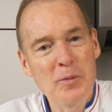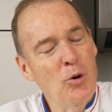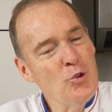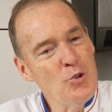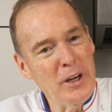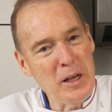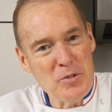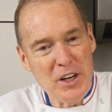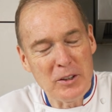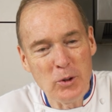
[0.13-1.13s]
Bonjour, I am
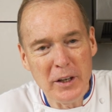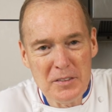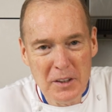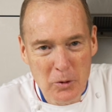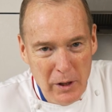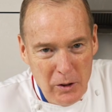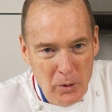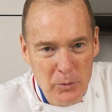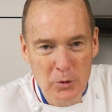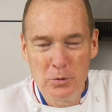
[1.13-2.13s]
Jacques Torres and
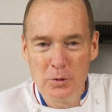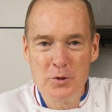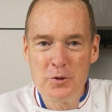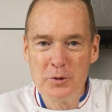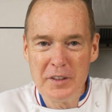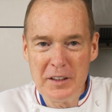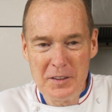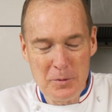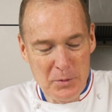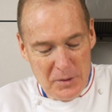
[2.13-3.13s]
welcome to Tuesday
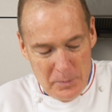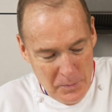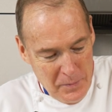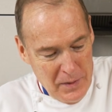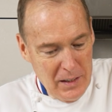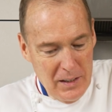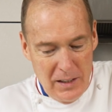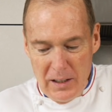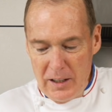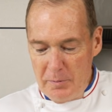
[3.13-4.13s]
Tips.
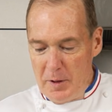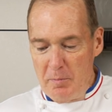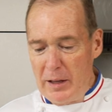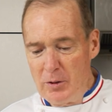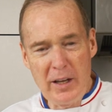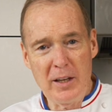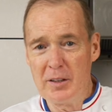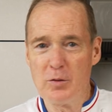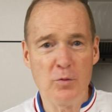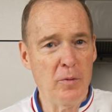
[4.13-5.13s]
Madeleine
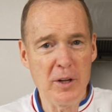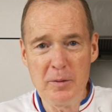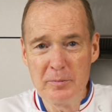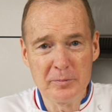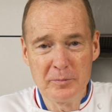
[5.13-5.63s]
is a very,